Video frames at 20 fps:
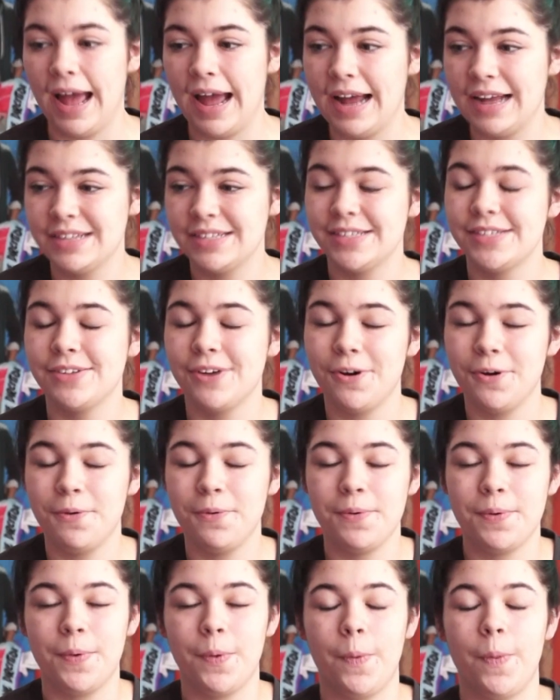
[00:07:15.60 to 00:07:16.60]
And
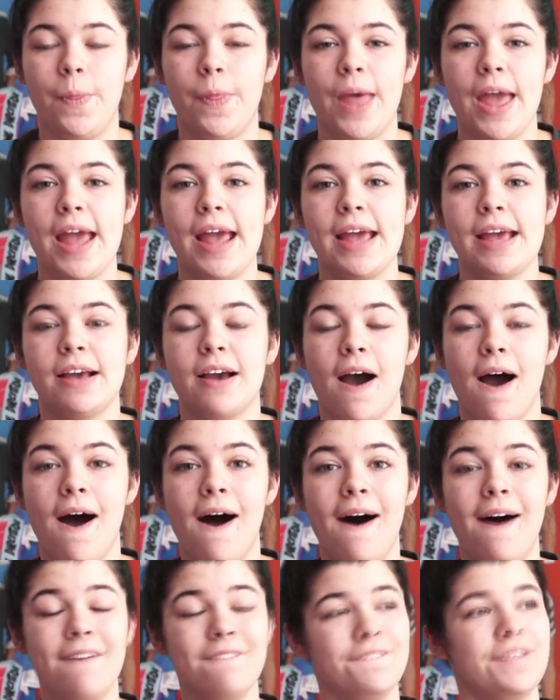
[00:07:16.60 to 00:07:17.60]
so they
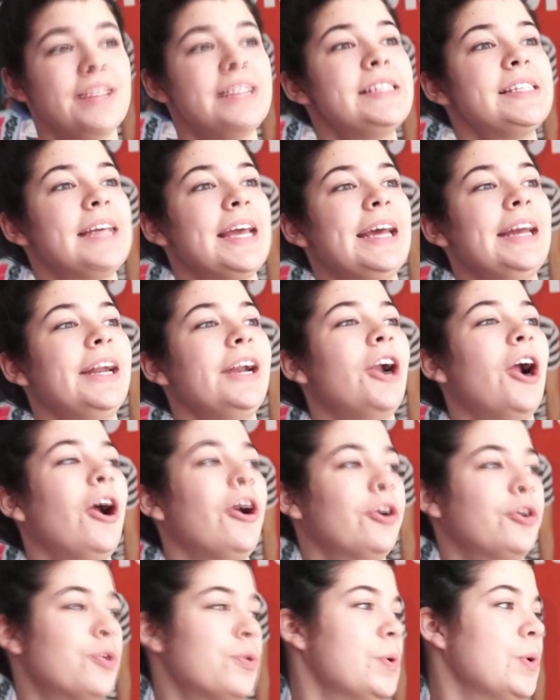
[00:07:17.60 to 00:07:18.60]
confiscated
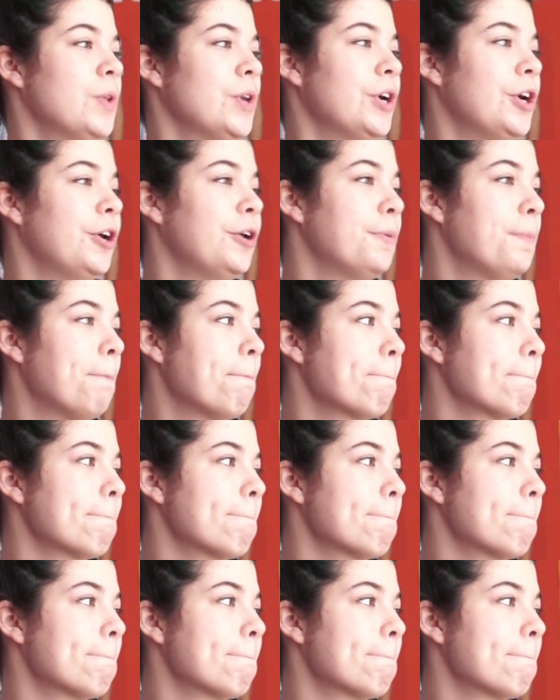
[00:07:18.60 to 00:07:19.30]
our cooler.